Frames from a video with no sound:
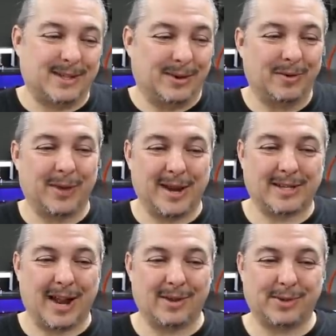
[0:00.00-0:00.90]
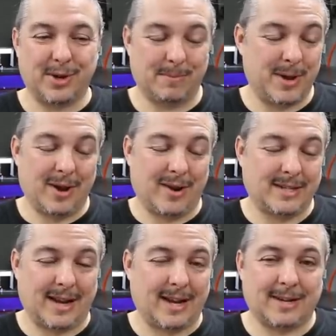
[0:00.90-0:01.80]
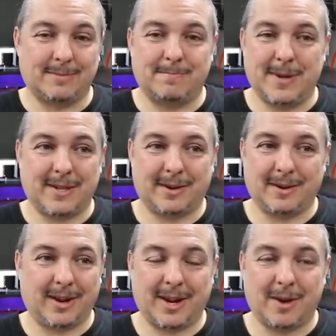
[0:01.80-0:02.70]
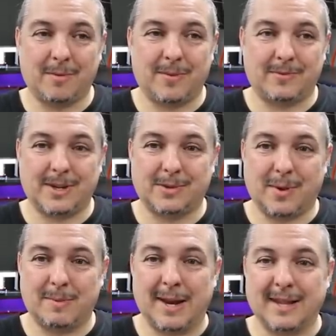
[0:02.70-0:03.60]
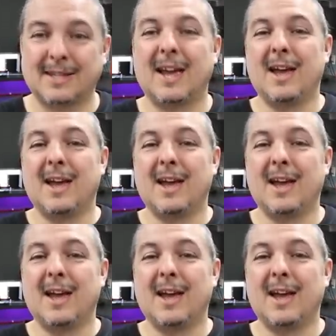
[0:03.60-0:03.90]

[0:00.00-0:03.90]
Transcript: So they said, how soon you be here? I said, I could be there in like, you know, 15, 20 minutes,